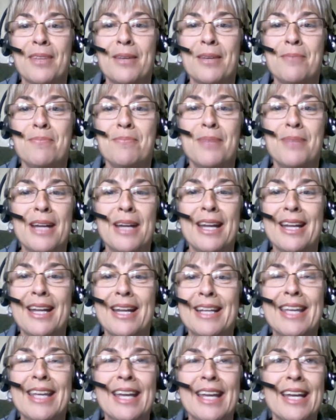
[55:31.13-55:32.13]
But
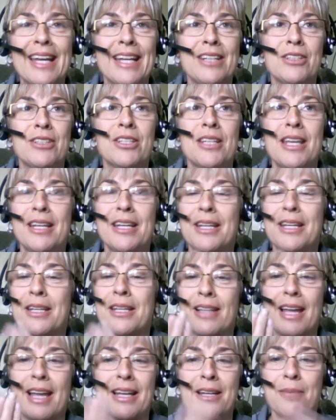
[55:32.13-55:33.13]
again,
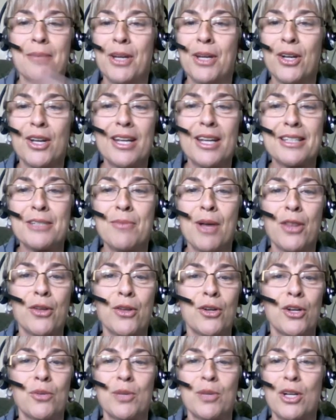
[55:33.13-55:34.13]
like comparing it to
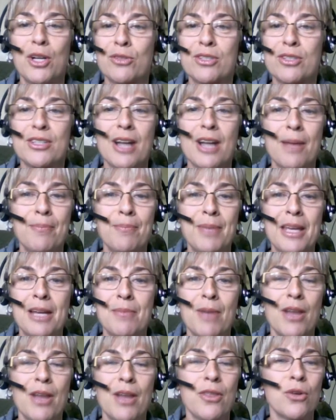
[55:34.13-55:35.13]
motherhood, we don't stop
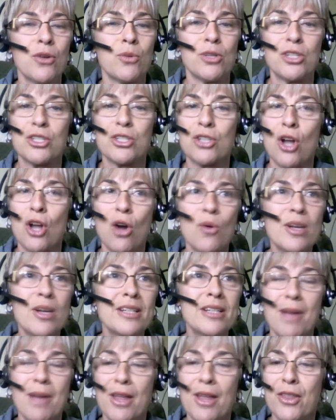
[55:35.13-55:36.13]
being a mother. We're just always
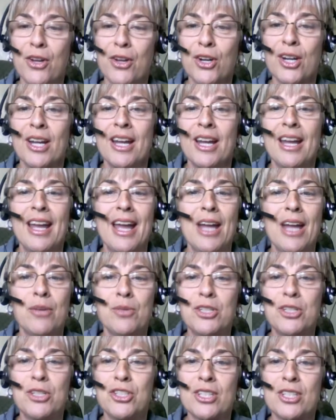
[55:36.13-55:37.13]
a mother, and
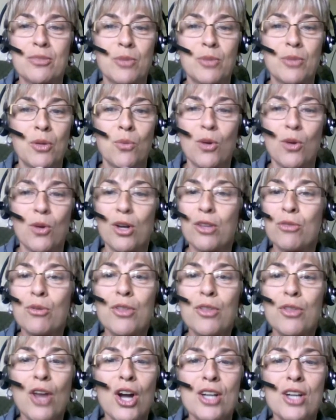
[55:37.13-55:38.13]
we work
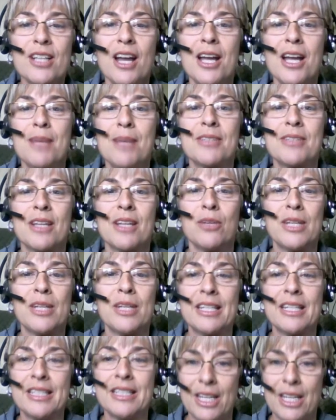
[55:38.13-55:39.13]
through the hard times, and
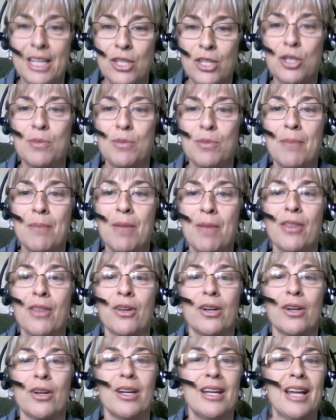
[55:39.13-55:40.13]
we continue to be a
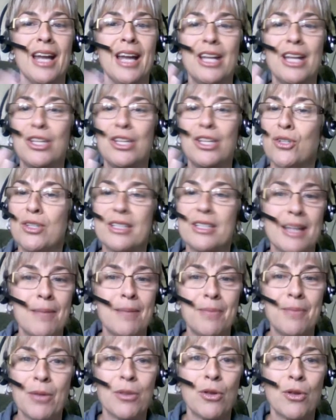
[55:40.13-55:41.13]
mother. And you do the
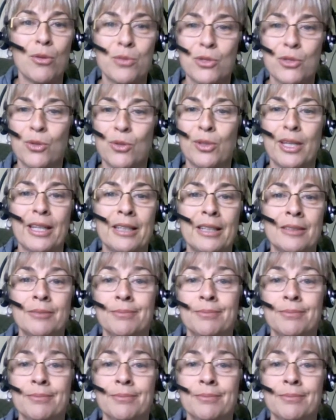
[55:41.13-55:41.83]
same thing with homeschooling.